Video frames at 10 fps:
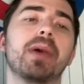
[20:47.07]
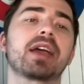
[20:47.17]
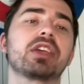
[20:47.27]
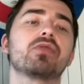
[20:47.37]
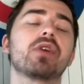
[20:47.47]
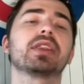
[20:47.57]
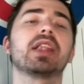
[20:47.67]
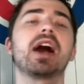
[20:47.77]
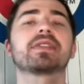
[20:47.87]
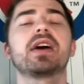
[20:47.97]
back here on
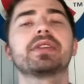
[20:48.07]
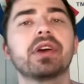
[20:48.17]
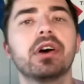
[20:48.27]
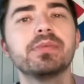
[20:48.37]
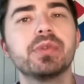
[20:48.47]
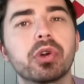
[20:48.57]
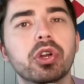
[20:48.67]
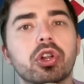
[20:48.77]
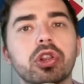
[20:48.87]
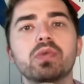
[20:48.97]
Locked On Cubs, and we're going
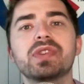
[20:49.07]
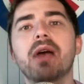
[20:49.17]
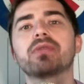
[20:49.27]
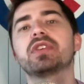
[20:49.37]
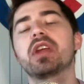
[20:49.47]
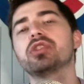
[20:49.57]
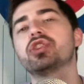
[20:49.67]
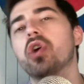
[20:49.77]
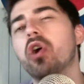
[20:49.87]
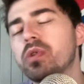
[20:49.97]
to close out today's
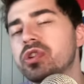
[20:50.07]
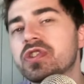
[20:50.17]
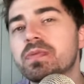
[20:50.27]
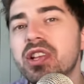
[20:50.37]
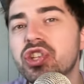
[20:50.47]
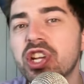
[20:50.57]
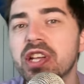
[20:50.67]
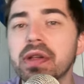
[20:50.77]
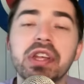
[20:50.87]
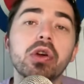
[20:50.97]
show with just
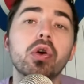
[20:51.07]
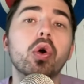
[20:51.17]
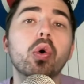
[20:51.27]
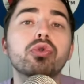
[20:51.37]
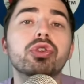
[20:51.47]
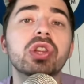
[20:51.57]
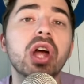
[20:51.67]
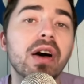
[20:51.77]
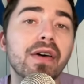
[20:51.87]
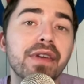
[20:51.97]
mentioning the Gold
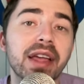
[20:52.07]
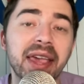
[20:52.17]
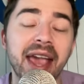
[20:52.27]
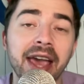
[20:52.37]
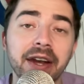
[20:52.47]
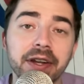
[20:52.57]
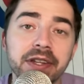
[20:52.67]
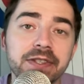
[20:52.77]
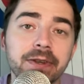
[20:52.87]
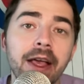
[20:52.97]
Glove
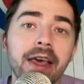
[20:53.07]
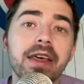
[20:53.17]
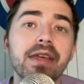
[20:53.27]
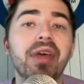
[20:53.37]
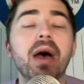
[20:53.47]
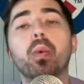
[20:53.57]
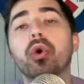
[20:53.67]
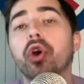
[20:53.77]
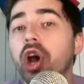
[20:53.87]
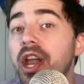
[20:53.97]
candidates that
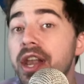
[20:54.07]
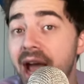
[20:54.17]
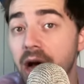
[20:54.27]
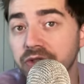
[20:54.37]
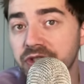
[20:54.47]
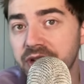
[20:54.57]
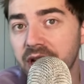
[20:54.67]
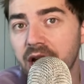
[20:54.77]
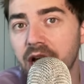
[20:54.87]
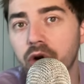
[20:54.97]
were announced
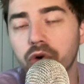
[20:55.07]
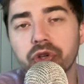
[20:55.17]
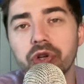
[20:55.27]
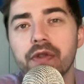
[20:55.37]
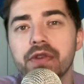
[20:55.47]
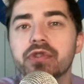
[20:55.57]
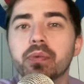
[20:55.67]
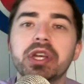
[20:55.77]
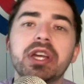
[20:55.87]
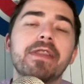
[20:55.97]
uh, earlier this
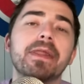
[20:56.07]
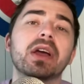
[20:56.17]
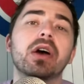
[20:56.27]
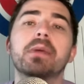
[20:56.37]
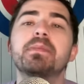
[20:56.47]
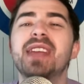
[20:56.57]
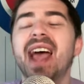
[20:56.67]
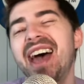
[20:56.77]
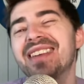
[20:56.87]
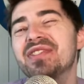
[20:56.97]
week. And the Cubs
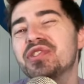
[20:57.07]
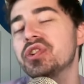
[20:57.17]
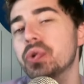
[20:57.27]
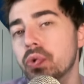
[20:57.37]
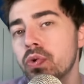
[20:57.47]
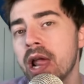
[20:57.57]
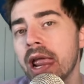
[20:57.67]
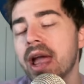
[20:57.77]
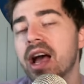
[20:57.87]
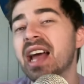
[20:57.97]
had two.
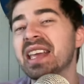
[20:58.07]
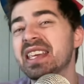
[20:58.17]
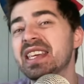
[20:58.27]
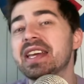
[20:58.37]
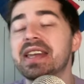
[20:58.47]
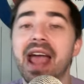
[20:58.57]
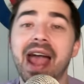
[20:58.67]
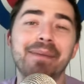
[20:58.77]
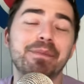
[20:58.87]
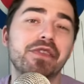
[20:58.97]
Uh, Ian
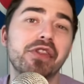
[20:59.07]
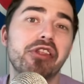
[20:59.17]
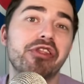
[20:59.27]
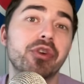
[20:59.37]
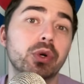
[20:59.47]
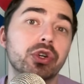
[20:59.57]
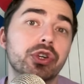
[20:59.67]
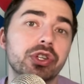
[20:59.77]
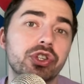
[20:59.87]
Happ, for the third